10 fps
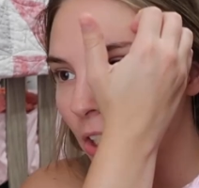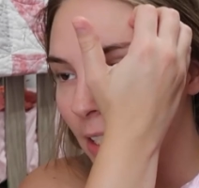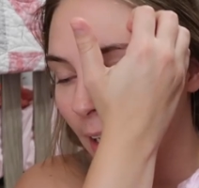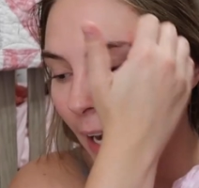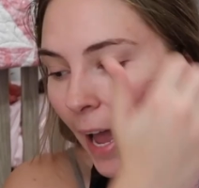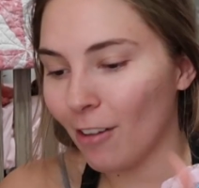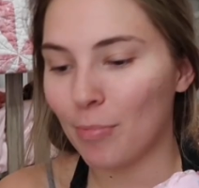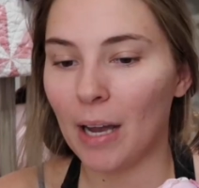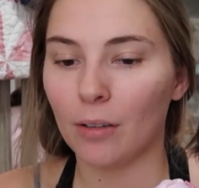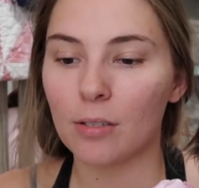She's 10.5
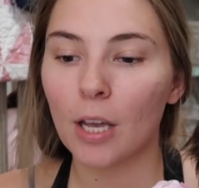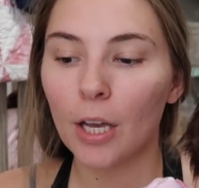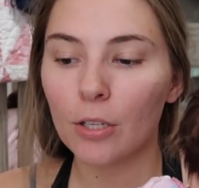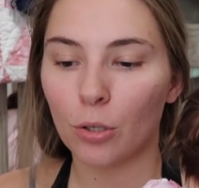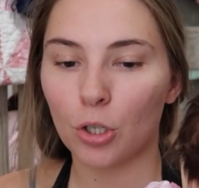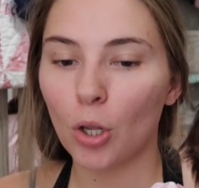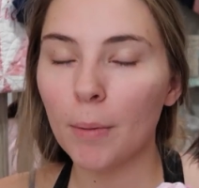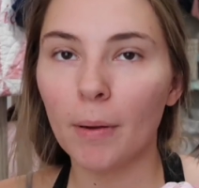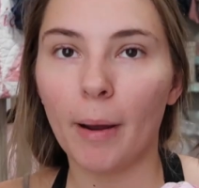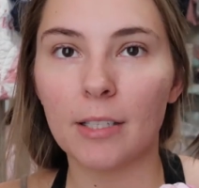pounds, so she's
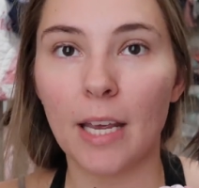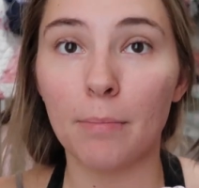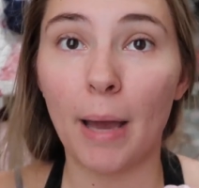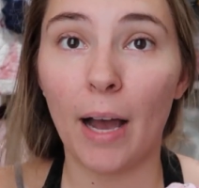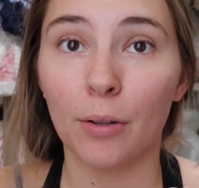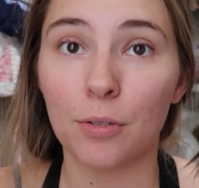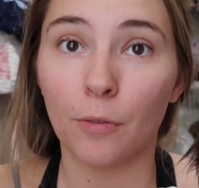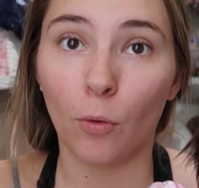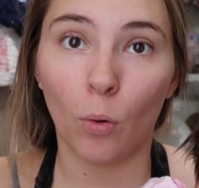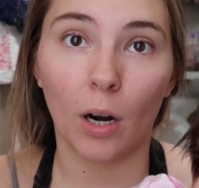only been about 10 pounds
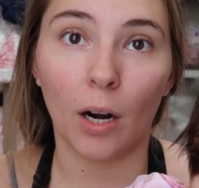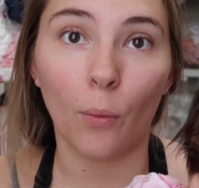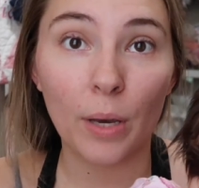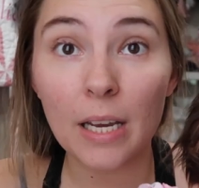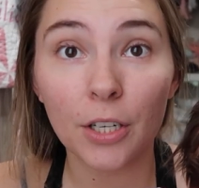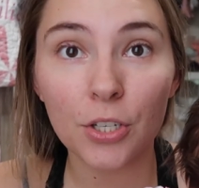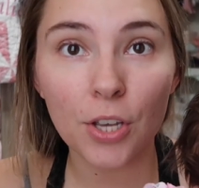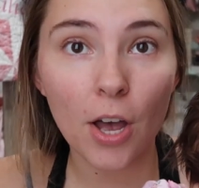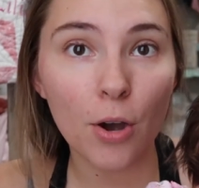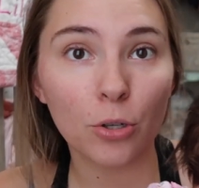for a week or
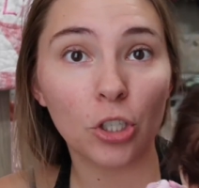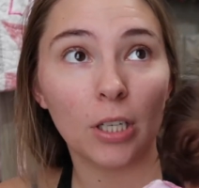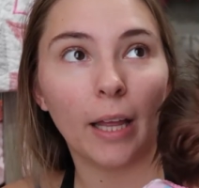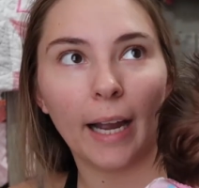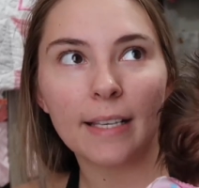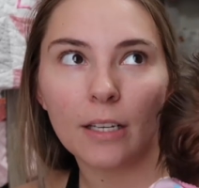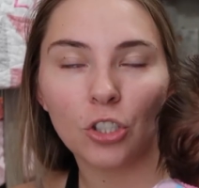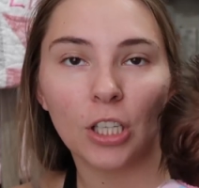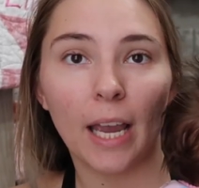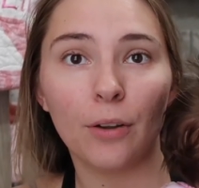so. She, like I said,
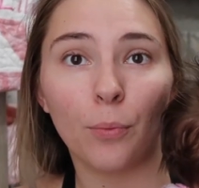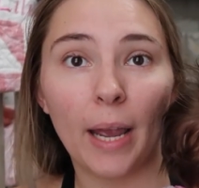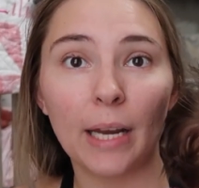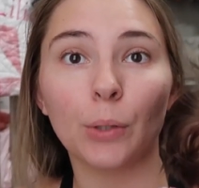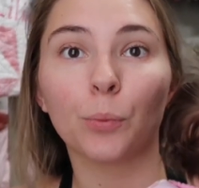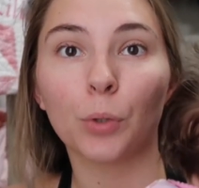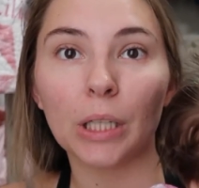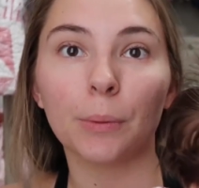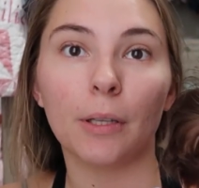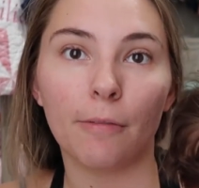she gained weight
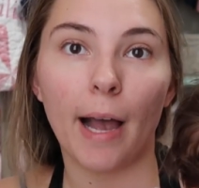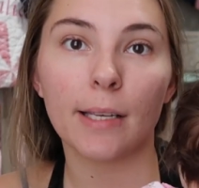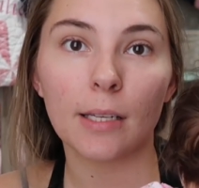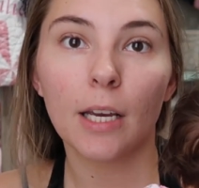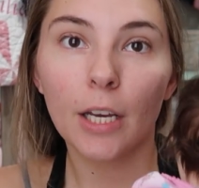really fast.